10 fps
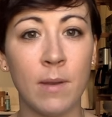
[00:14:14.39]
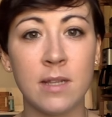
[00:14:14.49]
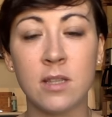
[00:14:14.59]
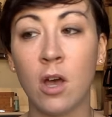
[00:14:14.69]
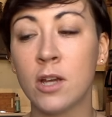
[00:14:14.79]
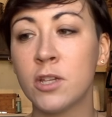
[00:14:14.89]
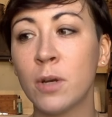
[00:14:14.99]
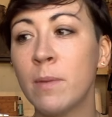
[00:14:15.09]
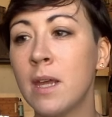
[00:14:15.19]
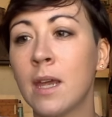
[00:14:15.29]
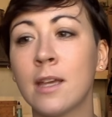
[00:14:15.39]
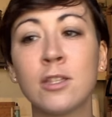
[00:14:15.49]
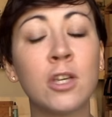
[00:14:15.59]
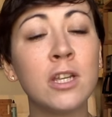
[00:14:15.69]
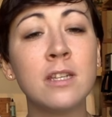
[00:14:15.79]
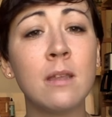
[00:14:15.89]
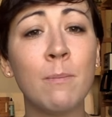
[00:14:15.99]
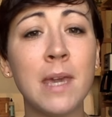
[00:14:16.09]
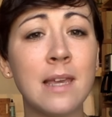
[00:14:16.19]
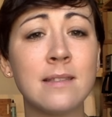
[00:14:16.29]
And as long as you're being as good to the
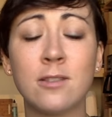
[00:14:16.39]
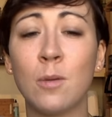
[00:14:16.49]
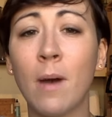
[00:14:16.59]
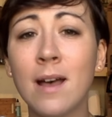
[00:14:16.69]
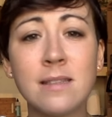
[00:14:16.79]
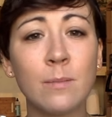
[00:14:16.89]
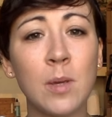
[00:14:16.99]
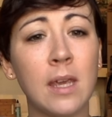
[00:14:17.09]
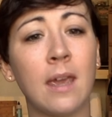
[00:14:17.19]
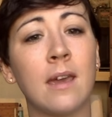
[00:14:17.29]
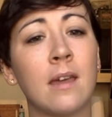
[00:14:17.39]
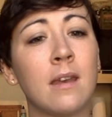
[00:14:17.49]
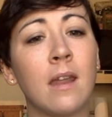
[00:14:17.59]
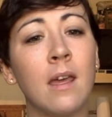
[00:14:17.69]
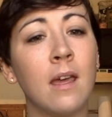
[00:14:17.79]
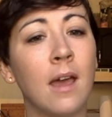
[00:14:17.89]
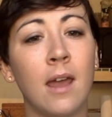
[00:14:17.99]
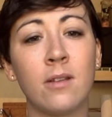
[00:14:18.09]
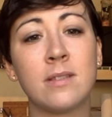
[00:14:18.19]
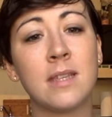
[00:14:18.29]
bees as you possibly can,
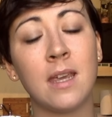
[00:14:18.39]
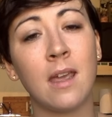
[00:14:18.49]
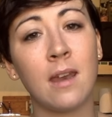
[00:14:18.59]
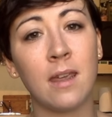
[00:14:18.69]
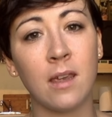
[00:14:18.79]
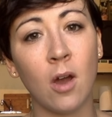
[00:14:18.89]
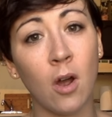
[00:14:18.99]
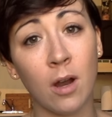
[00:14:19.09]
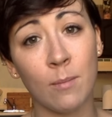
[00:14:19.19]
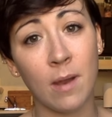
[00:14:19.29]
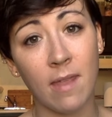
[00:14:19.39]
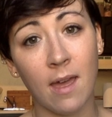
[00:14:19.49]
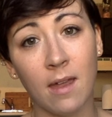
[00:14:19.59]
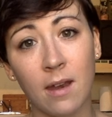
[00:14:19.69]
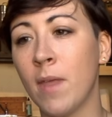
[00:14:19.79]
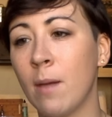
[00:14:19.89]
I don't see any harm in that.